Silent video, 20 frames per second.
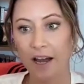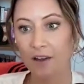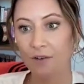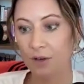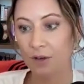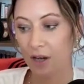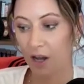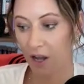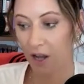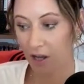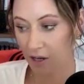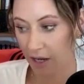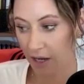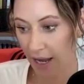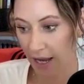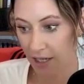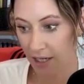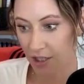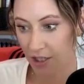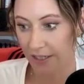I would
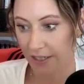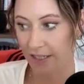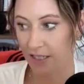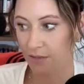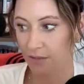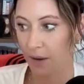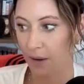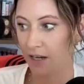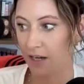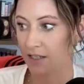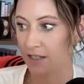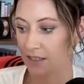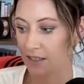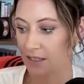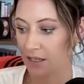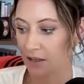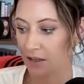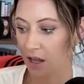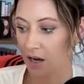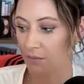actually expect to
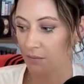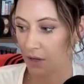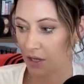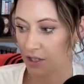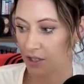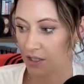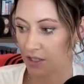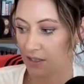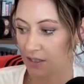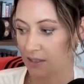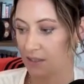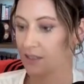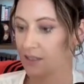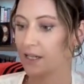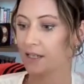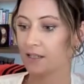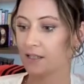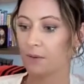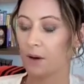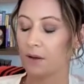see a lot of budgets in the
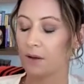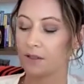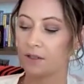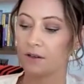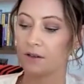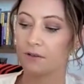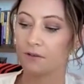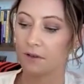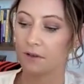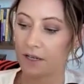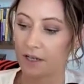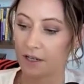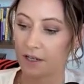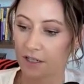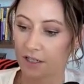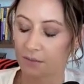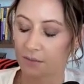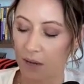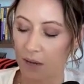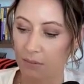next probably 2 to 3
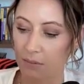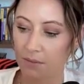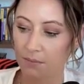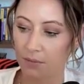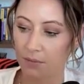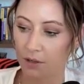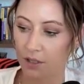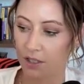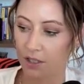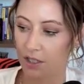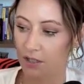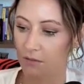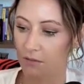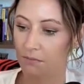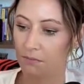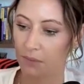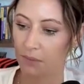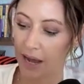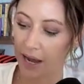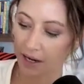years, maybe push
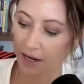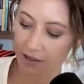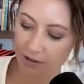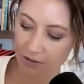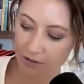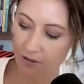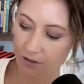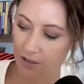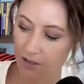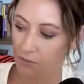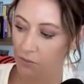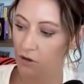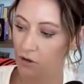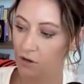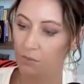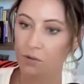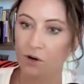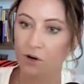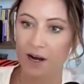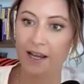back towards
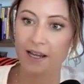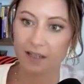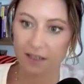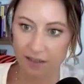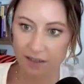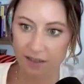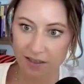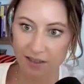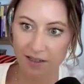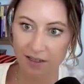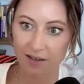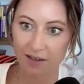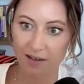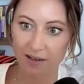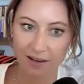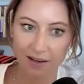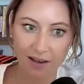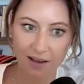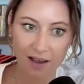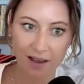more brands
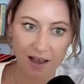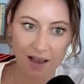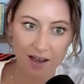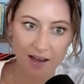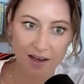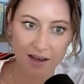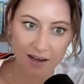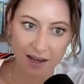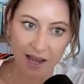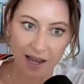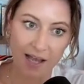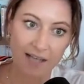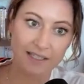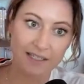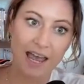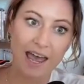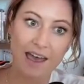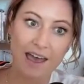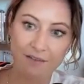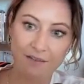
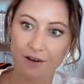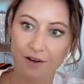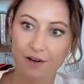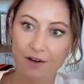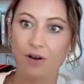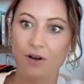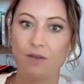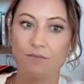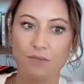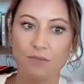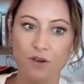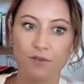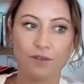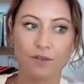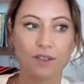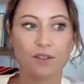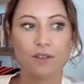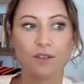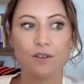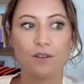as everyone
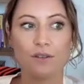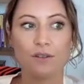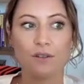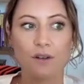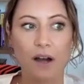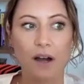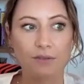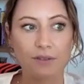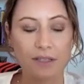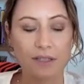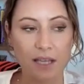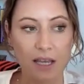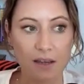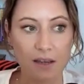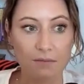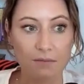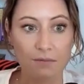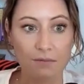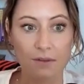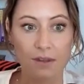moves to, I would
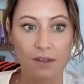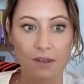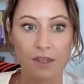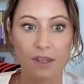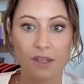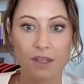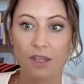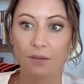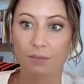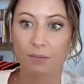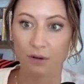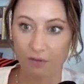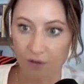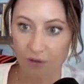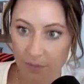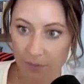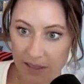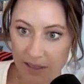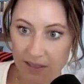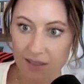say, the
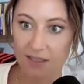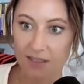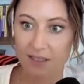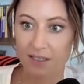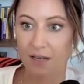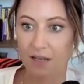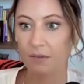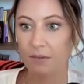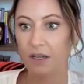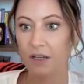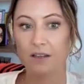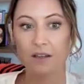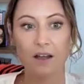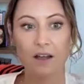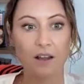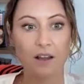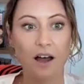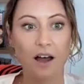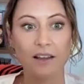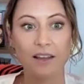performance. It's going to be
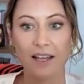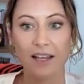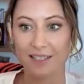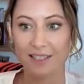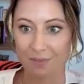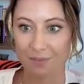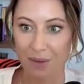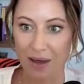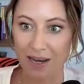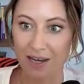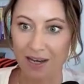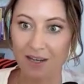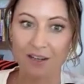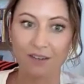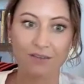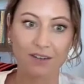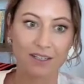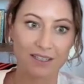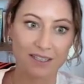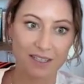a lot less
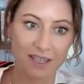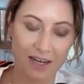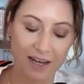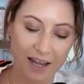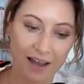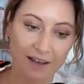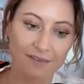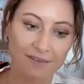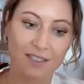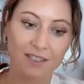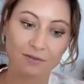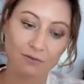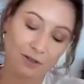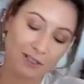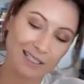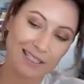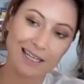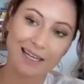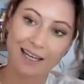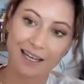competitive and it's going to have to,
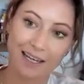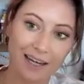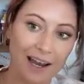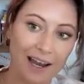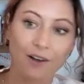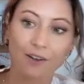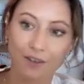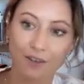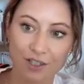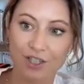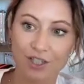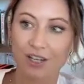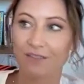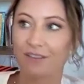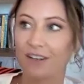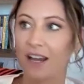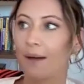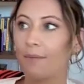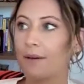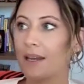we're seeing it now, the
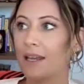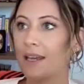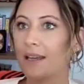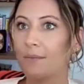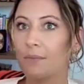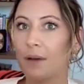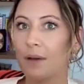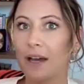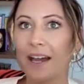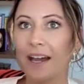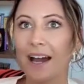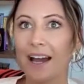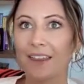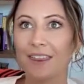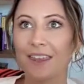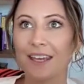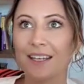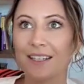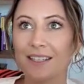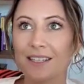shift happening. But I
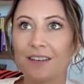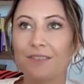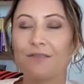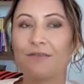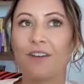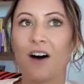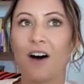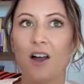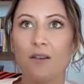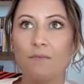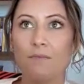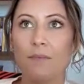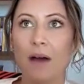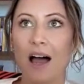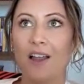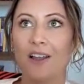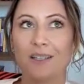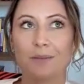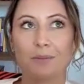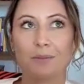think it's a fun
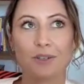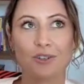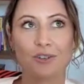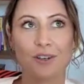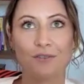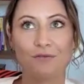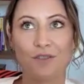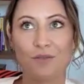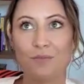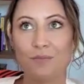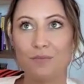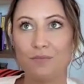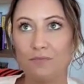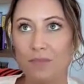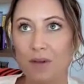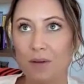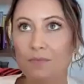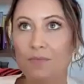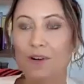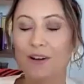balance between
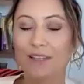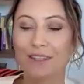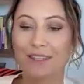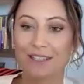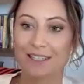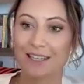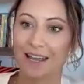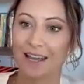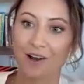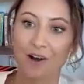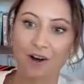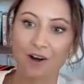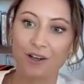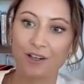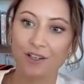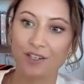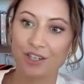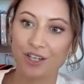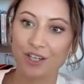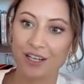remembering the
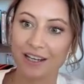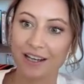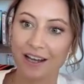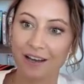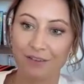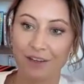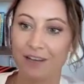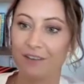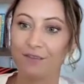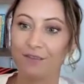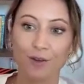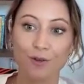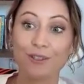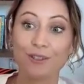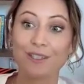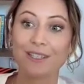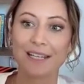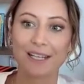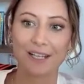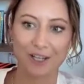psychology of
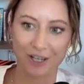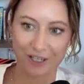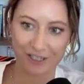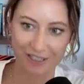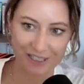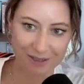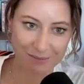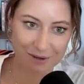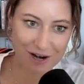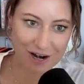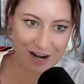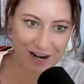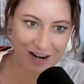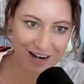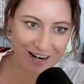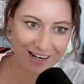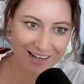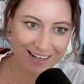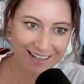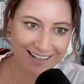influencing a customer
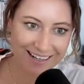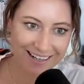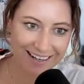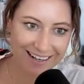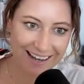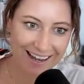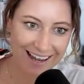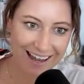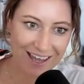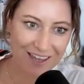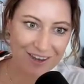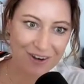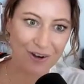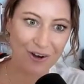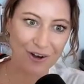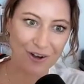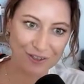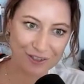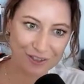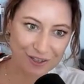and
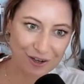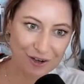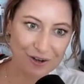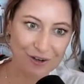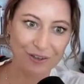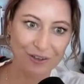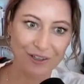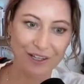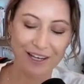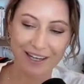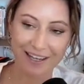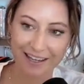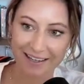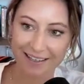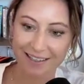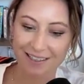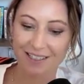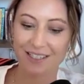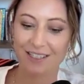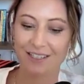also leaning
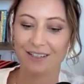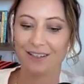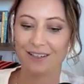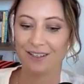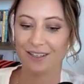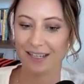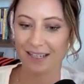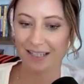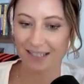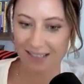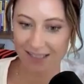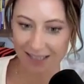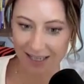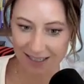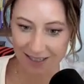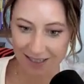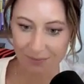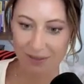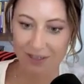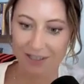into the
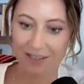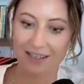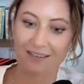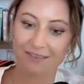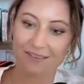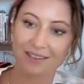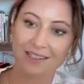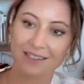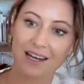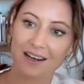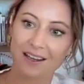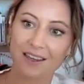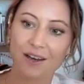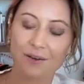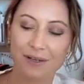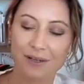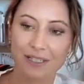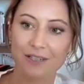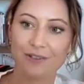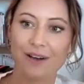accessibility of the data
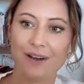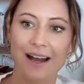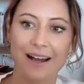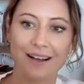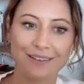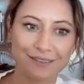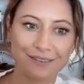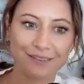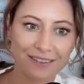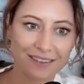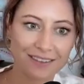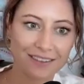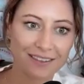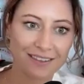that we do have.